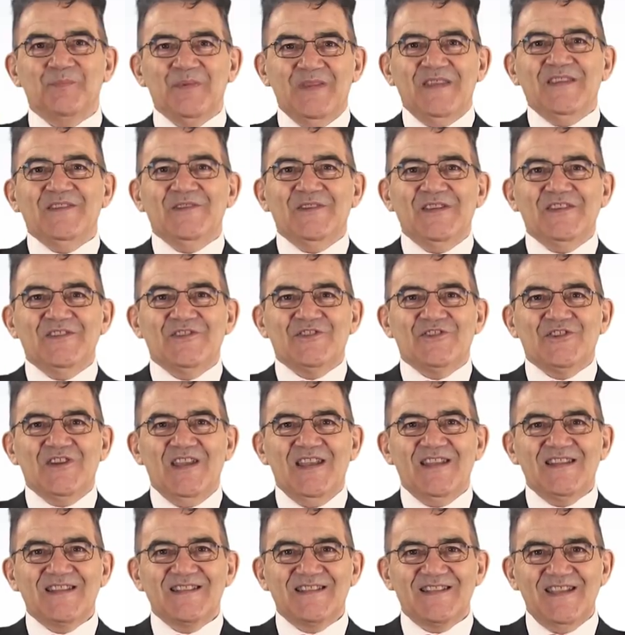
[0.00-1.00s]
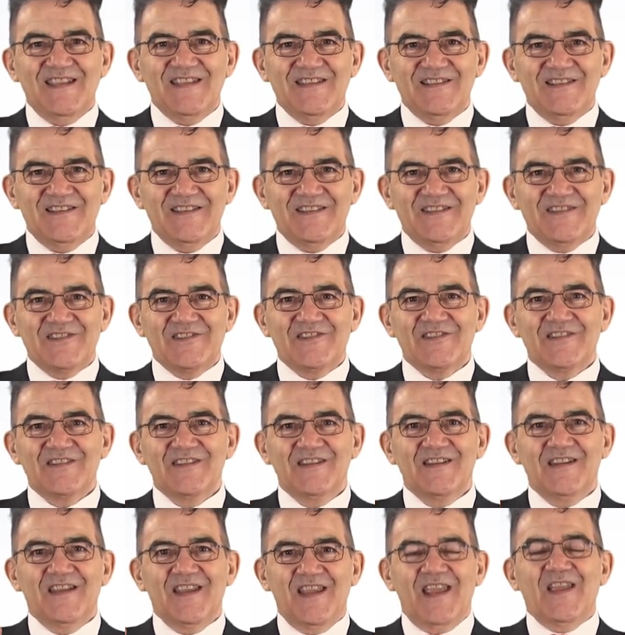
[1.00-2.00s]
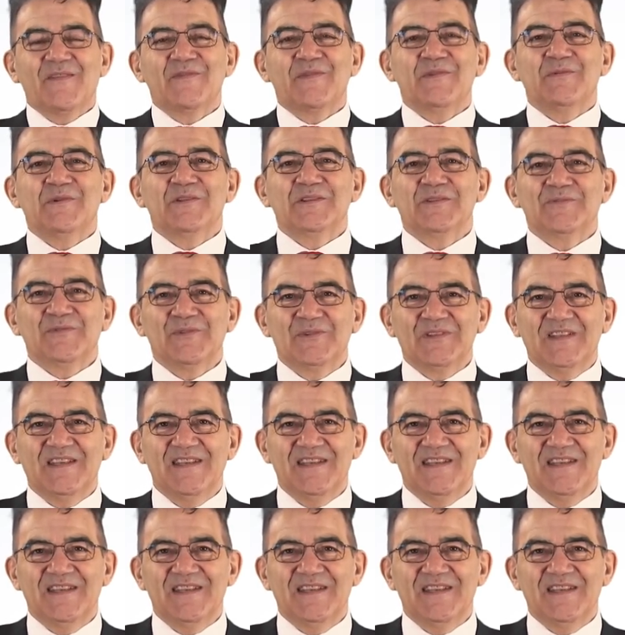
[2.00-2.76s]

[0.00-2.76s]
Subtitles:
Be rich and stay rich. Have a wonderful